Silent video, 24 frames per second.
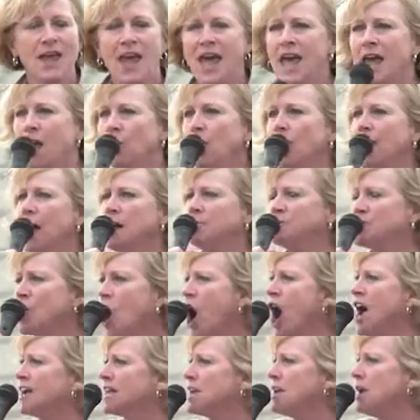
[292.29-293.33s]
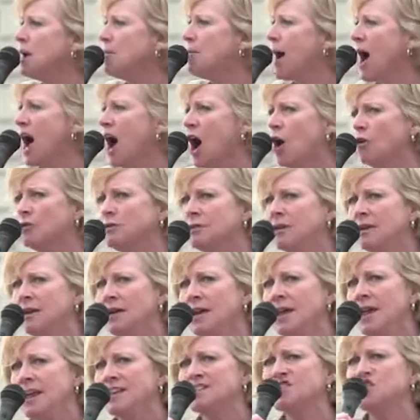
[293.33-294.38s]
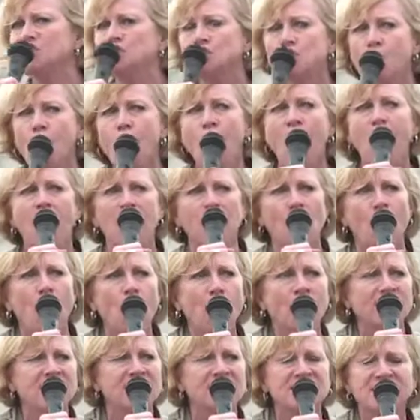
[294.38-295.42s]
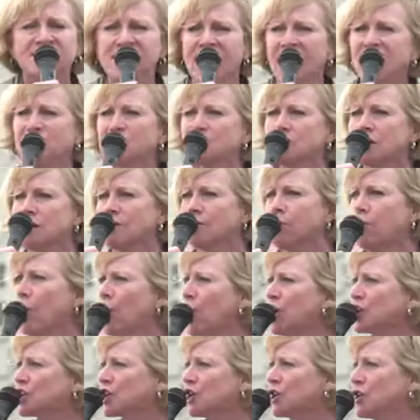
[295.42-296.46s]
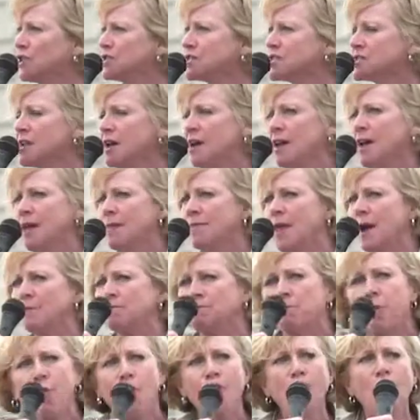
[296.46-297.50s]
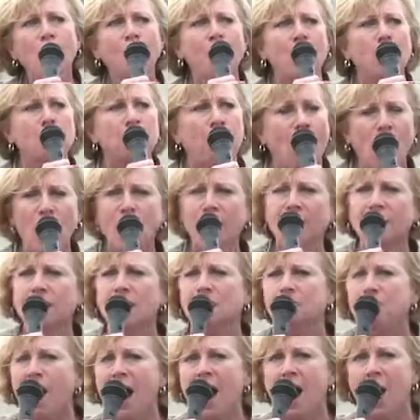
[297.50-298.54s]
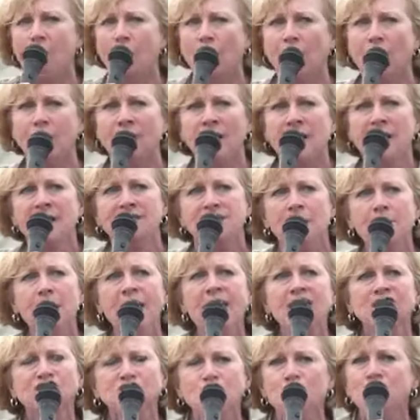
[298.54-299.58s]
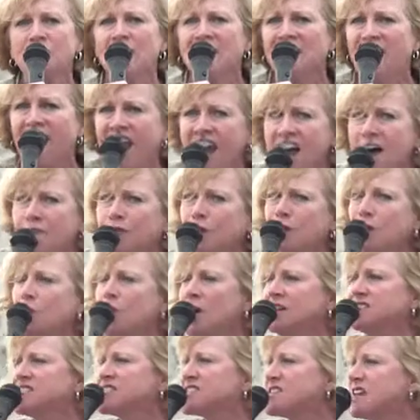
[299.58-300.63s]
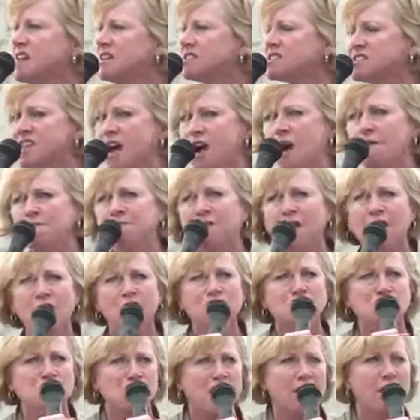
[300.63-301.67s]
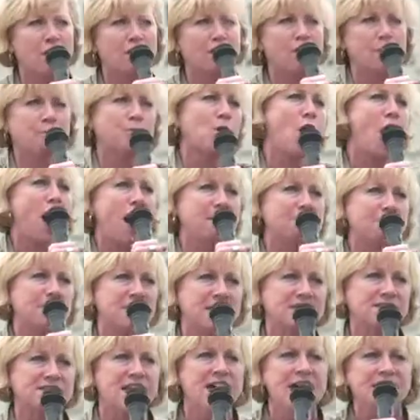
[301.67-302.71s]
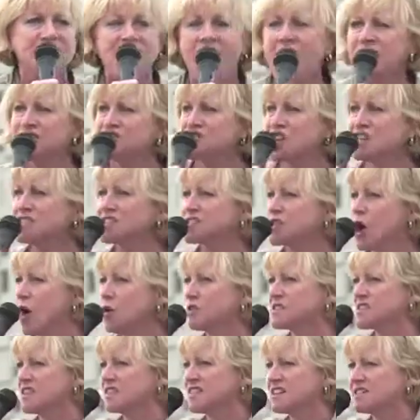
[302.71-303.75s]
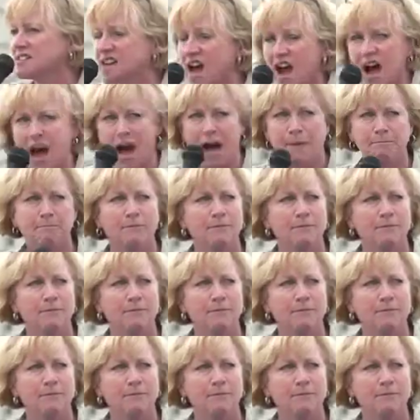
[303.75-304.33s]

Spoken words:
And what I'm talking about is strong organization of workers that pool their bargaining power to make sure that everyone sees their fair share of the profits, not just those at the top.